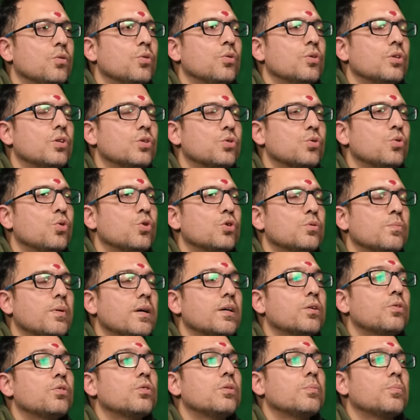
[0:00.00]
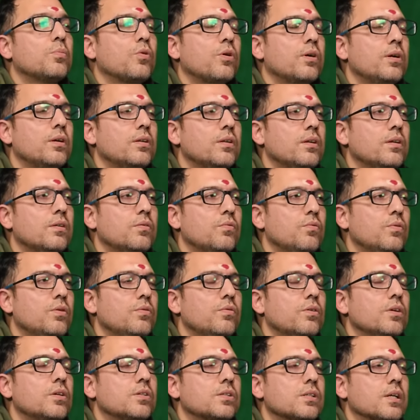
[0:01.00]
No, this goes back to the point that we
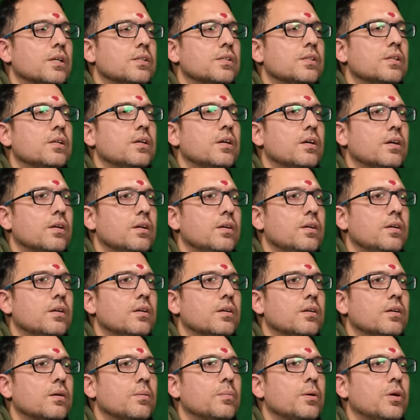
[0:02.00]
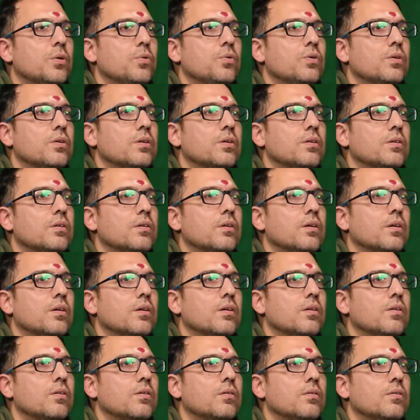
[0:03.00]
were discussing earlier about
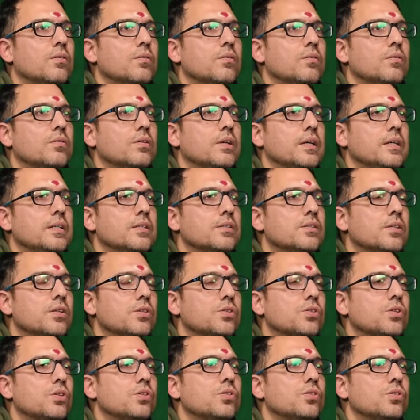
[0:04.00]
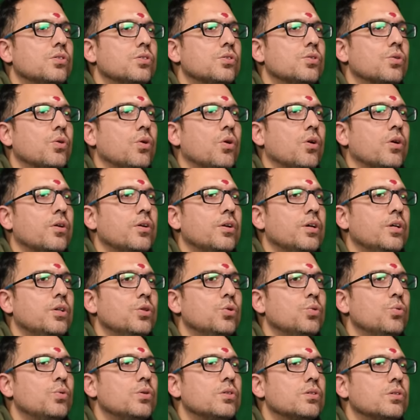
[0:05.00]
the insistence on
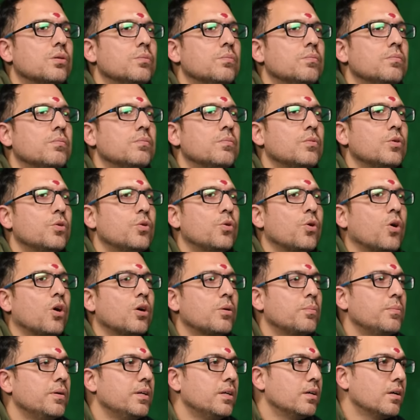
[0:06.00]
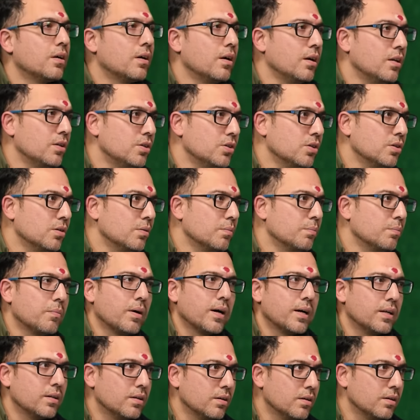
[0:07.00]
Hinduism not being a religion
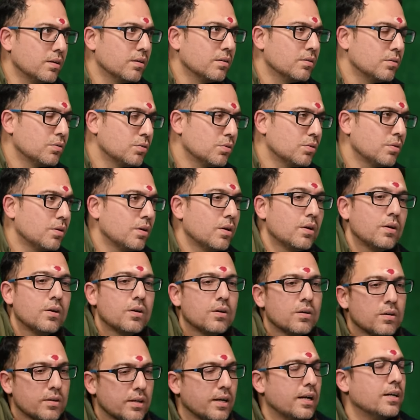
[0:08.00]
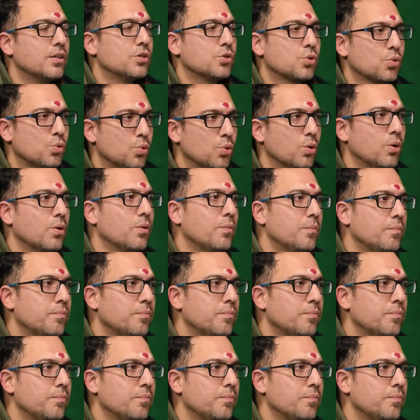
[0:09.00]
by the Ghent school.